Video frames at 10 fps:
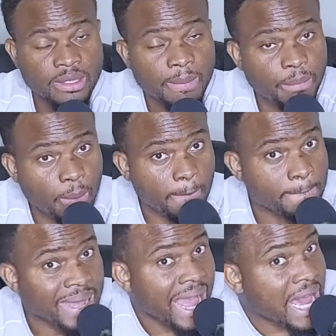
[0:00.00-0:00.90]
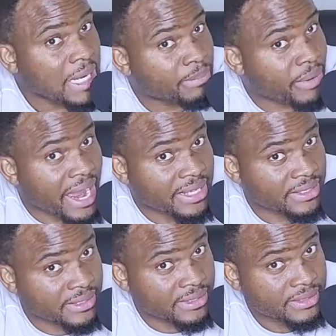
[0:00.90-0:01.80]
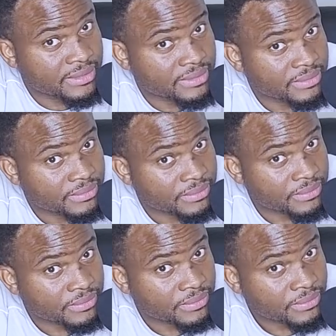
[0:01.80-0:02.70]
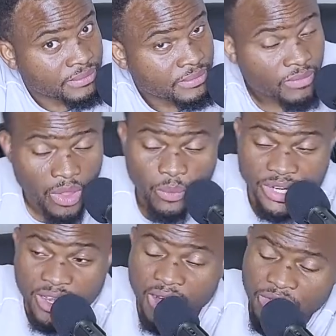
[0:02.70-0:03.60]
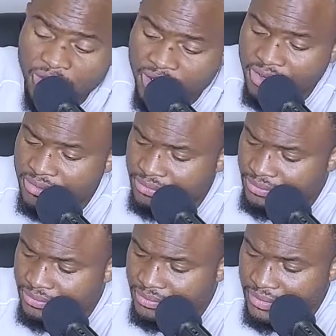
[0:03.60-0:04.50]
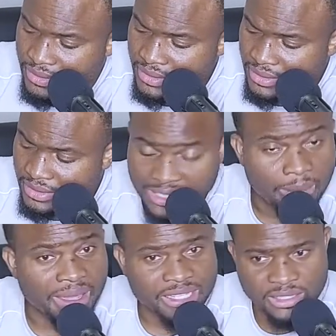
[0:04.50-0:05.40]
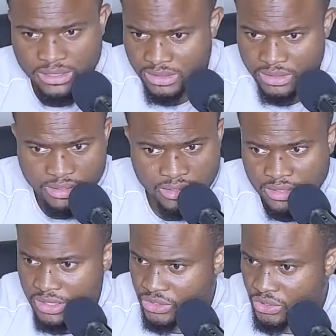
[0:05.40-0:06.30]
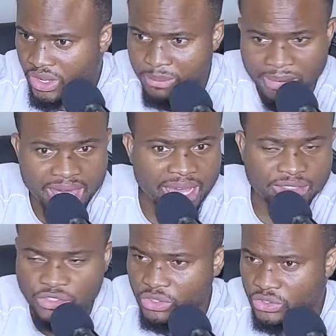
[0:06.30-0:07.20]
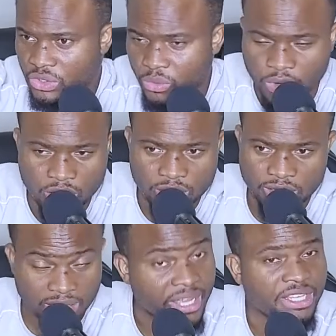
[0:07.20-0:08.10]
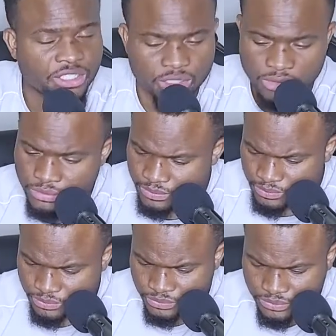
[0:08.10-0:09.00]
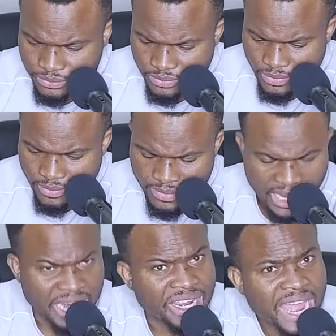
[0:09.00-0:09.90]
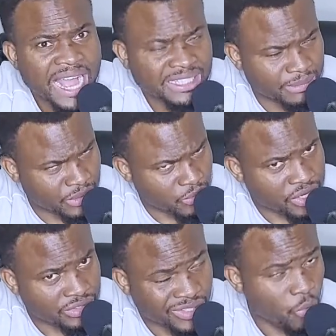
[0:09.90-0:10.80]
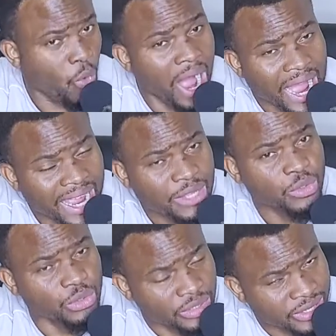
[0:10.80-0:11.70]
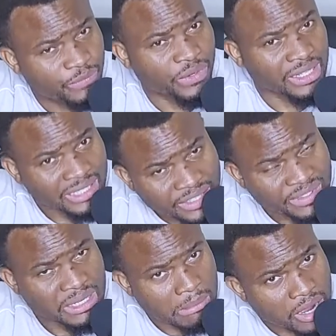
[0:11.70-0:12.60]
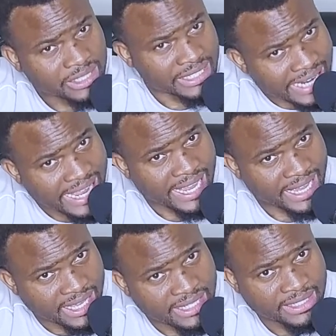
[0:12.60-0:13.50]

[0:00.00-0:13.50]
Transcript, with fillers: but bad practice. When they got there, they met saw a man, saw someone, an angel, and he asked him the question. Said, "Why are you looking for the living among the dead?